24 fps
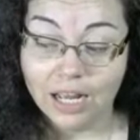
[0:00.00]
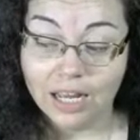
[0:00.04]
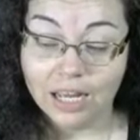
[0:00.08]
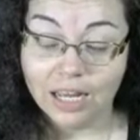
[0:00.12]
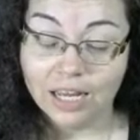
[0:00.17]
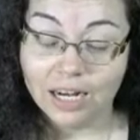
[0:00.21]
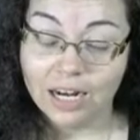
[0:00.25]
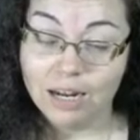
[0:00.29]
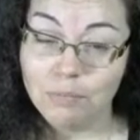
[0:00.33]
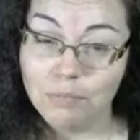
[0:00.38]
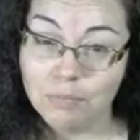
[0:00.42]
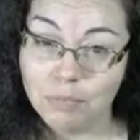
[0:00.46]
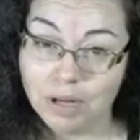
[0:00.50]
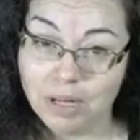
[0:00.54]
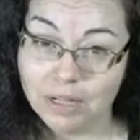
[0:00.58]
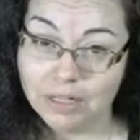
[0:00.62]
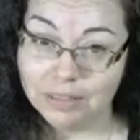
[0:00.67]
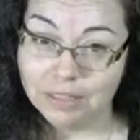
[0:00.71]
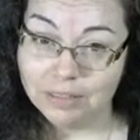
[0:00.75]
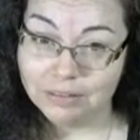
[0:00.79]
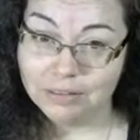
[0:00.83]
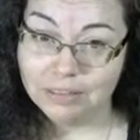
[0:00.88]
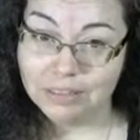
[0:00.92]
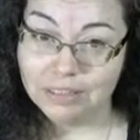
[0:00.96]
can I
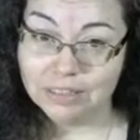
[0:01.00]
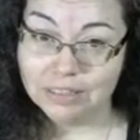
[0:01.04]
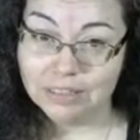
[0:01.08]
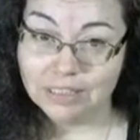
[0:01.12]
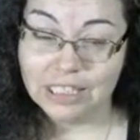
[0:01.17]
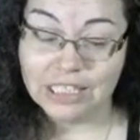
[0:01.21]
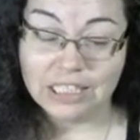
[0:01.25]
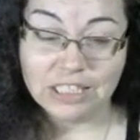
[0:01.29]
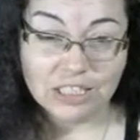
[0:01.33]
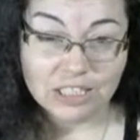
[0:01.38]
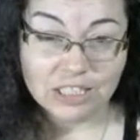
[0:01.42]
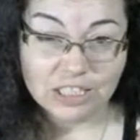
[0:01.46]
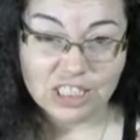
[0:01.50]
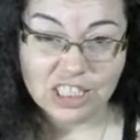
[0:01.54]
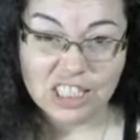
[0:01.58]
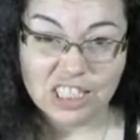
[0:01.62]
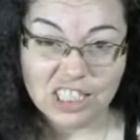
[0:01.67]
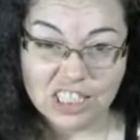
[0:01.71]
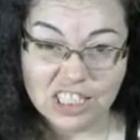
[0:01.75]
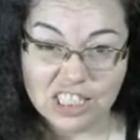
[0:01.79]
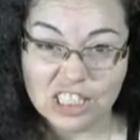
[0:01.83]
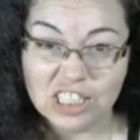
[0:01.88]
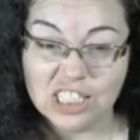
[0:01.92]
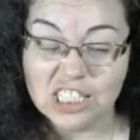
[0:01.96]
bottle your energy
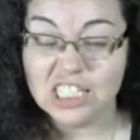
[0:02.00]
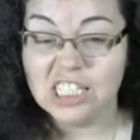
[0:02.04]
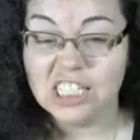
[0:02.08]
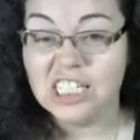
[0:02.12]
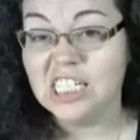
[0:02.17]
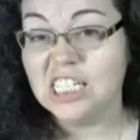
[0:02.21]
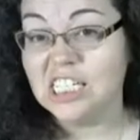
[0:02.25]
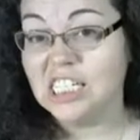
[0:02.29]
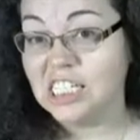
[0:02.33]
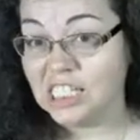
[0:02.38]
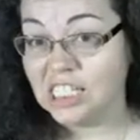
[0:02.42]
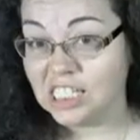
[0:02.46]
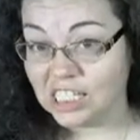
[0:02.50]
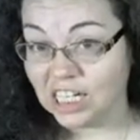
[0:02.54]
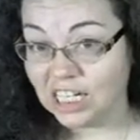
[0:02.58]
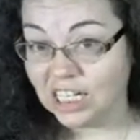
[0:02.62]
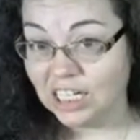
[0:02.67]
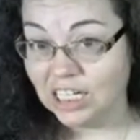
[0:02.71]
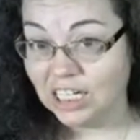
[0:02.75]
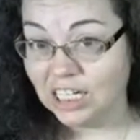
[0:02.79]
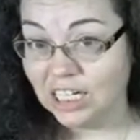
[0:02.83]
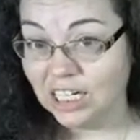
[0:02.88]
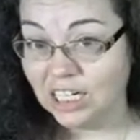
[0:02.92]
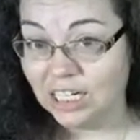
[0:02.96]
and just like sell
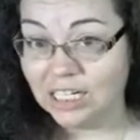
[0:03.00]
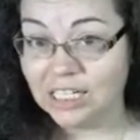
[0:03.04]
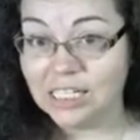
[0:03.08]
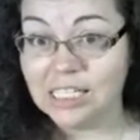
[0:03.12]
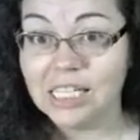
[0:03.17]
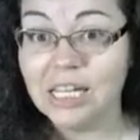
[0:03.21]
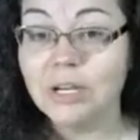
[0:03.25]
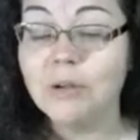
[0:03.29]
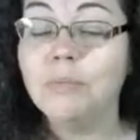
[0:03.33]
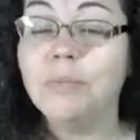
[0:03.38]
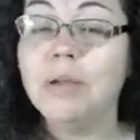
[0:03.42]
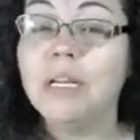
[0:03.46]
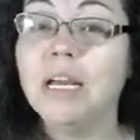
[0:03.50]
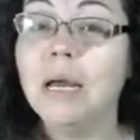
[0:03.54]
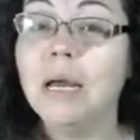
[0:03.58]
it? Because that'd be